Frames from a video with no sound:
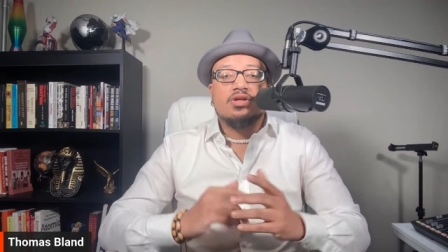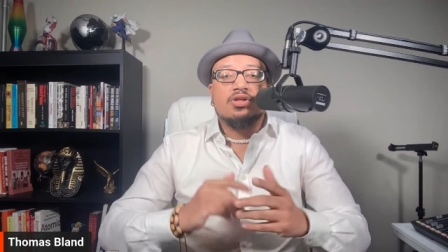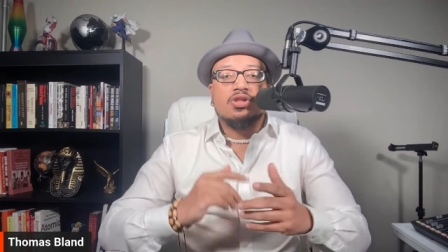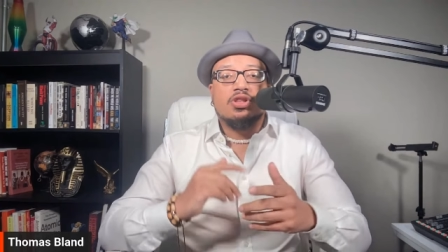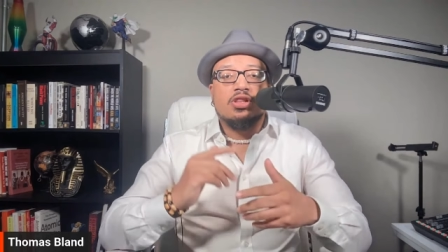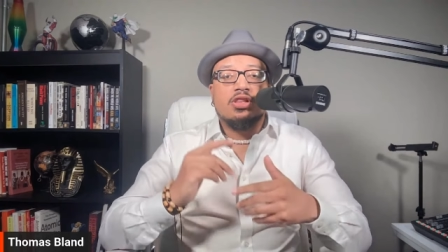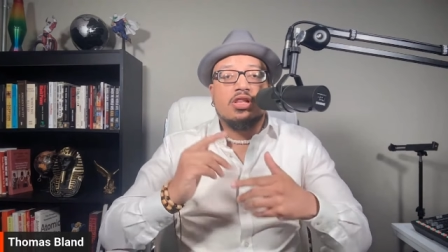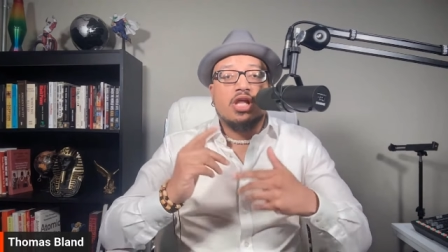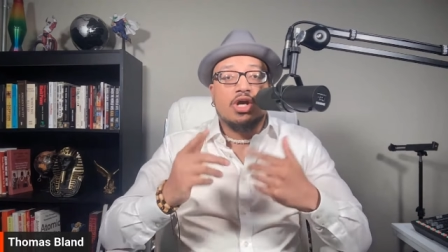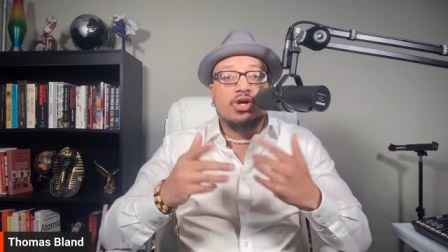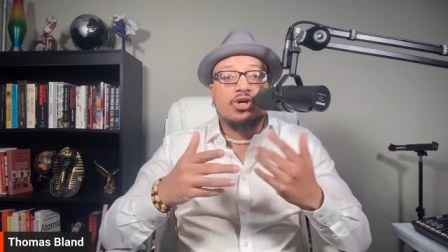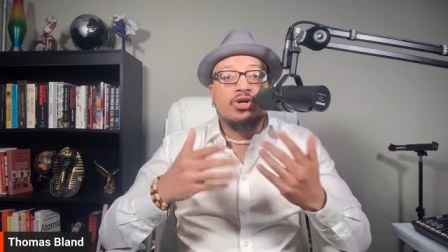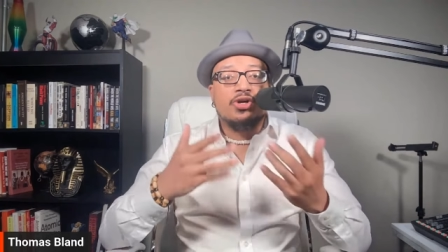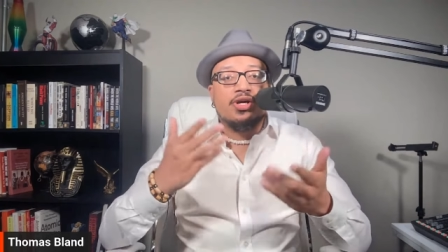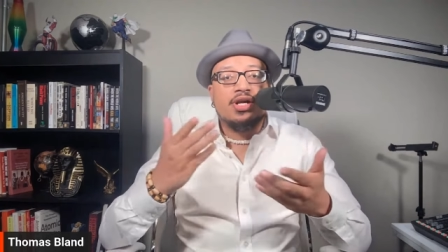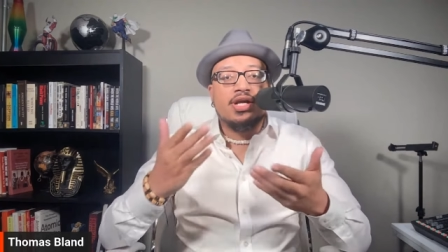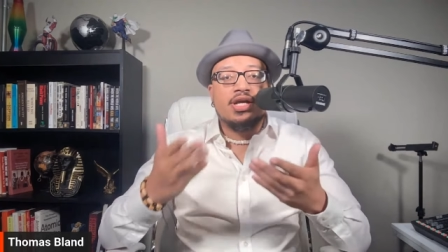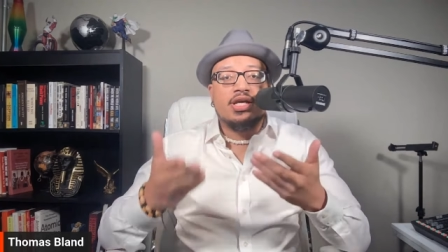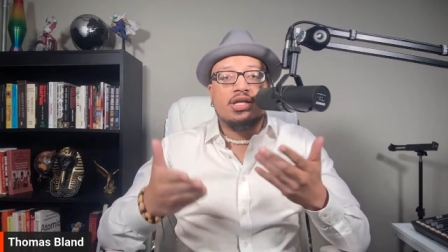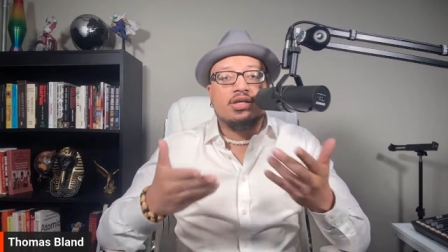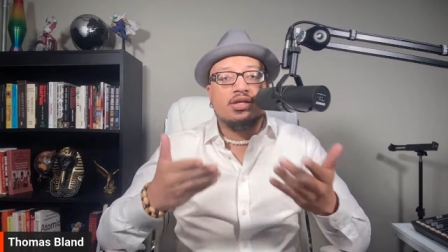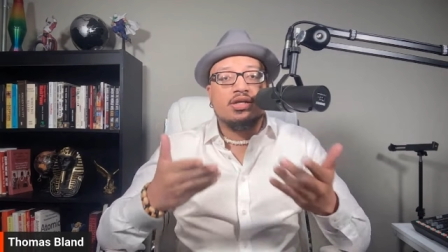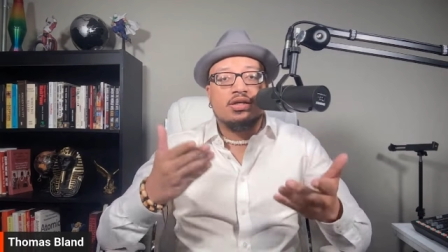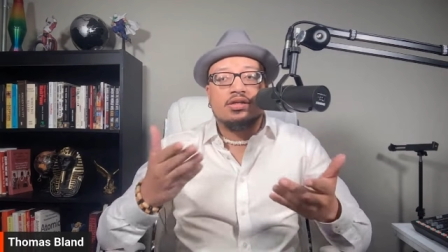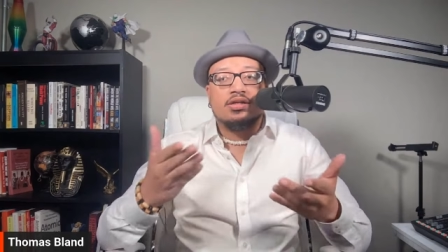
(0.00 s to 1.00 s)

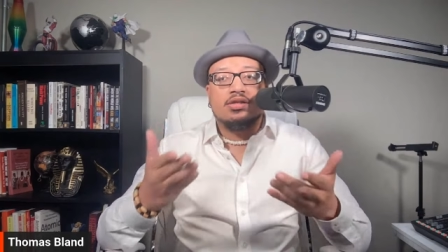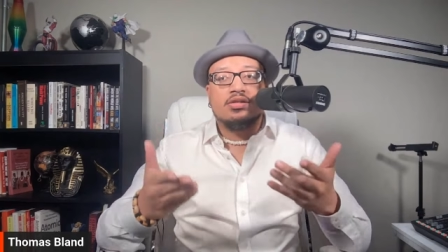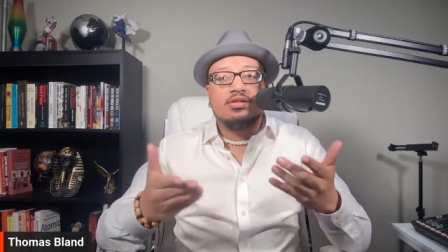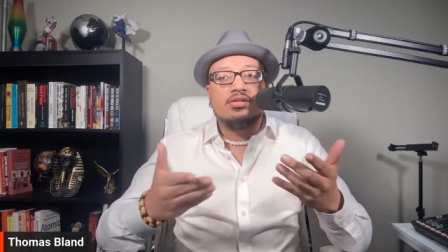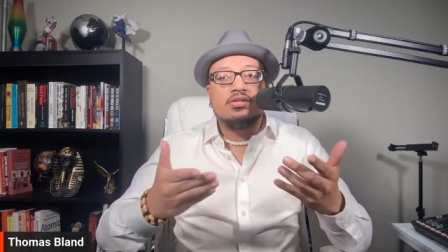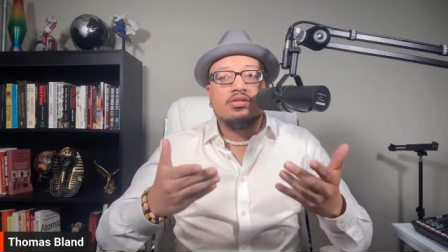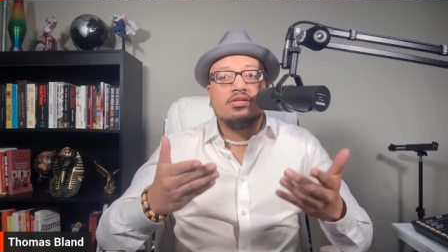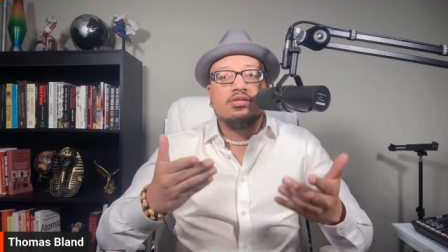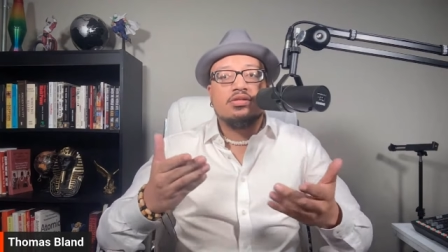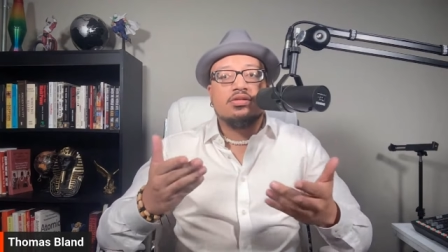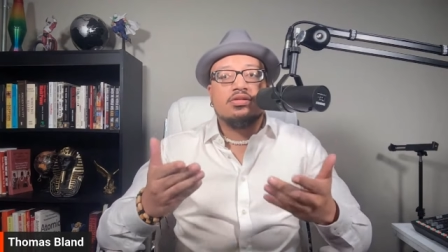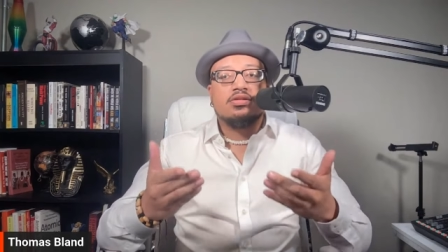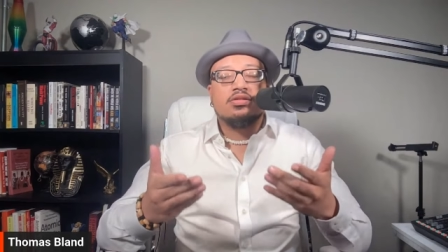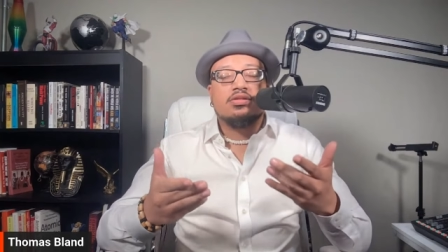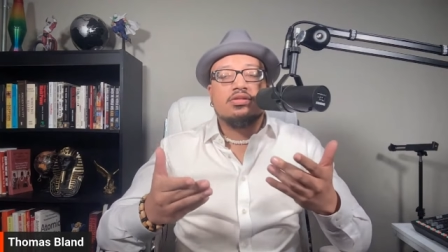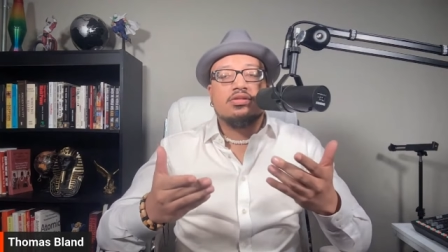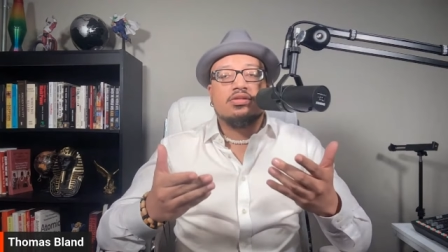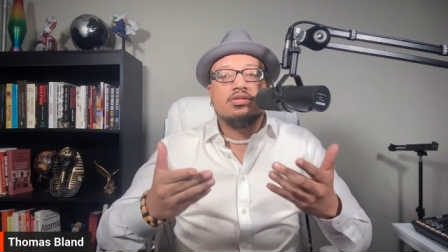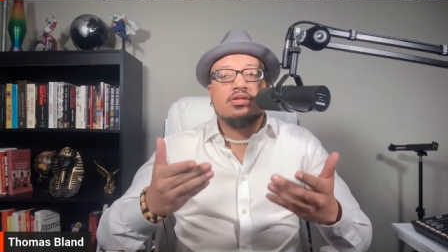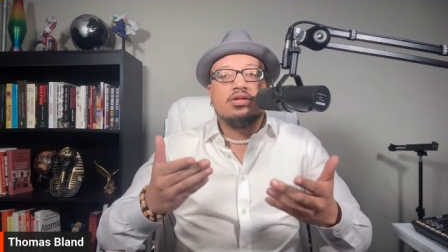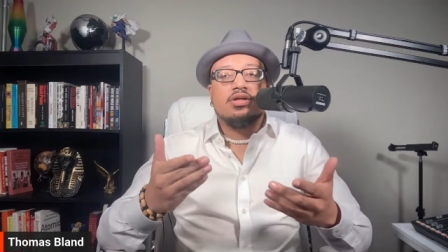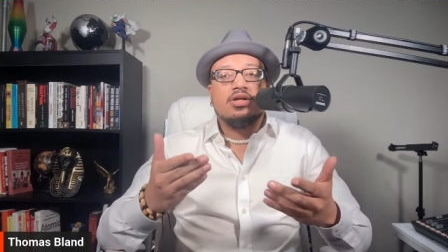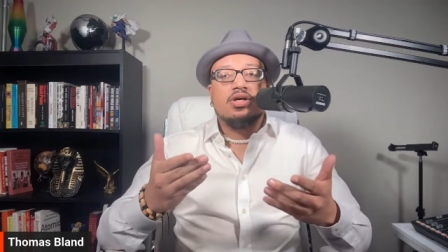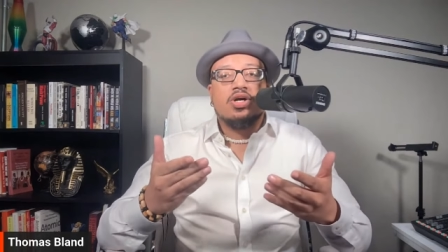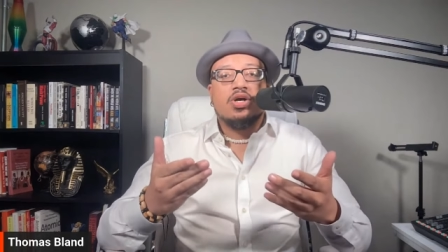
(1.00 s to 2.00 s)
Learning.
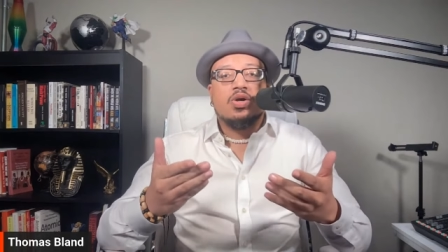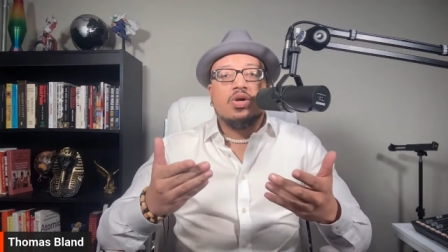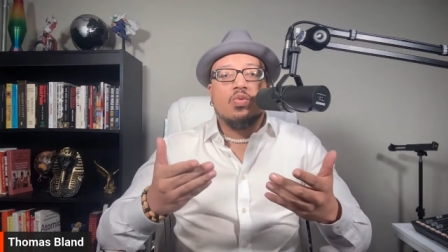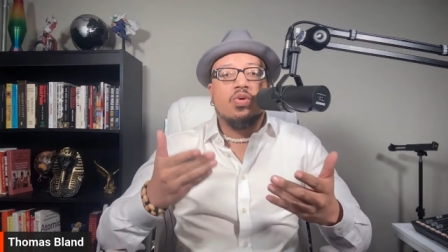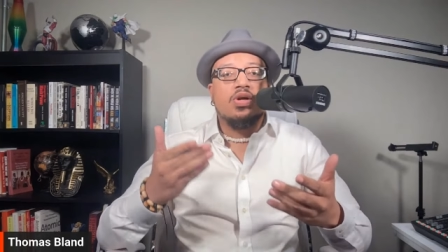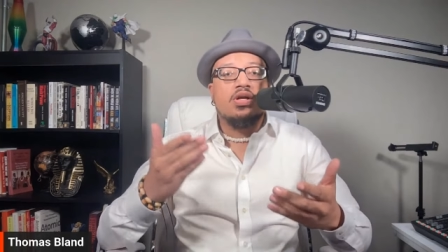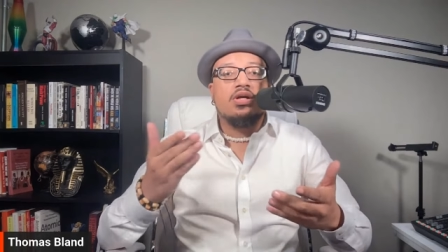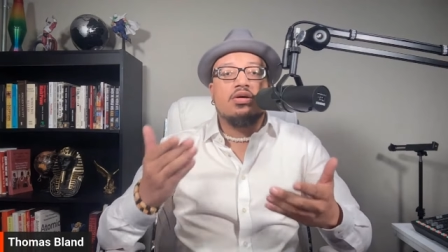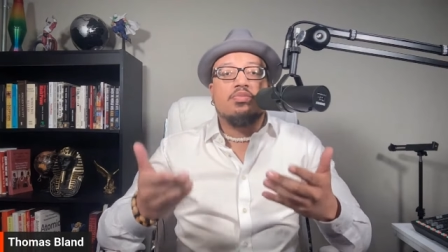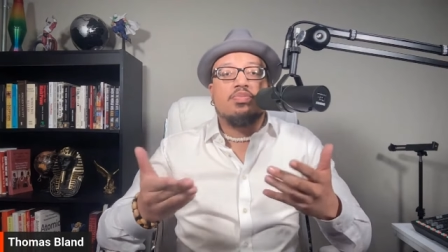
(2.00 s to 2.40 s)
When